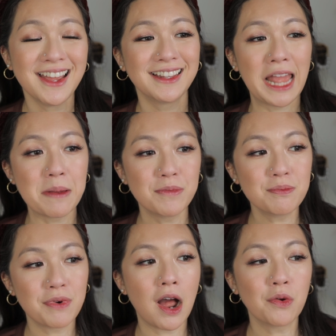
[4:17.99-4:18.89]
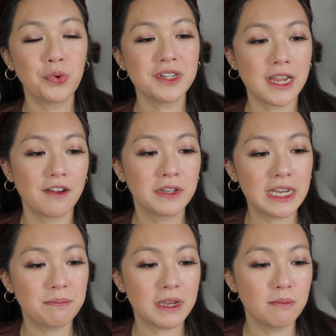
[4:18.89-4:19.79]
The amber brown would
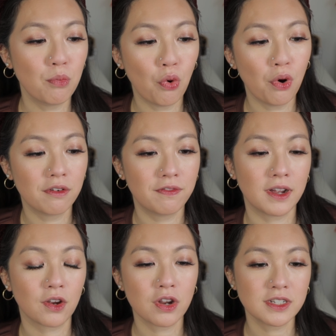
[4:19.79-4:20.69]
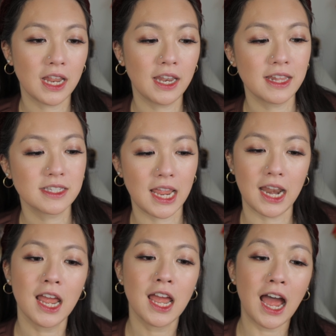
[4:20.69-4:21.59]
definitely be more of a contact lens that